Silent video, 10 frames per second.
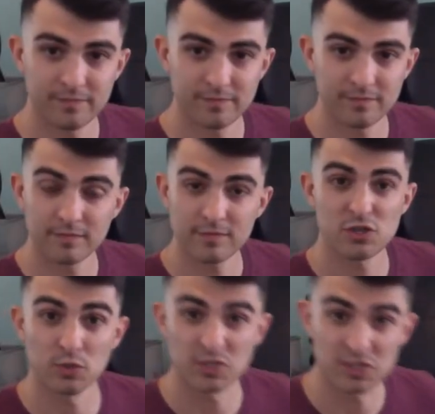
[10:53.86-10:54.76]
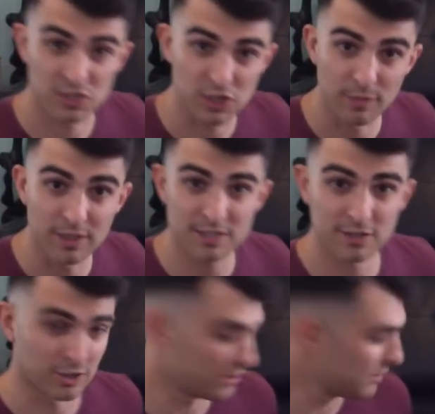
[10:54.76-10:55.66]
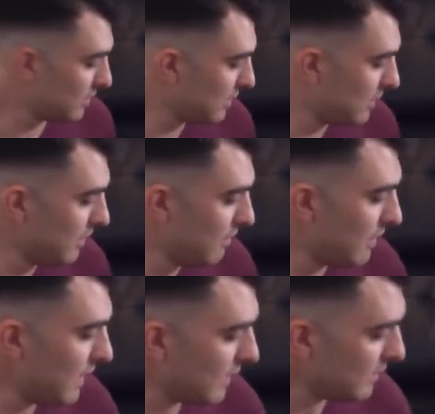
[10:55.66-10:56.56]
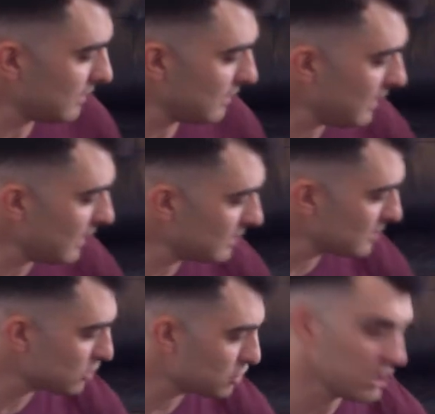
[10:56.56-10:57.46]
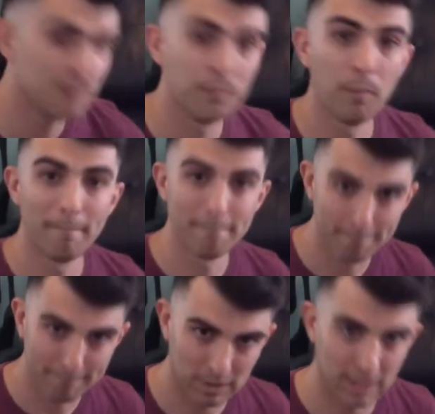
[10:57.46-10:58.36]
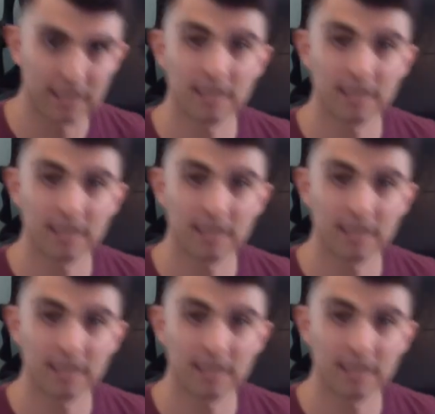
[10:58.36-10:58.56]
She was determined to learn, and in the end, she blank.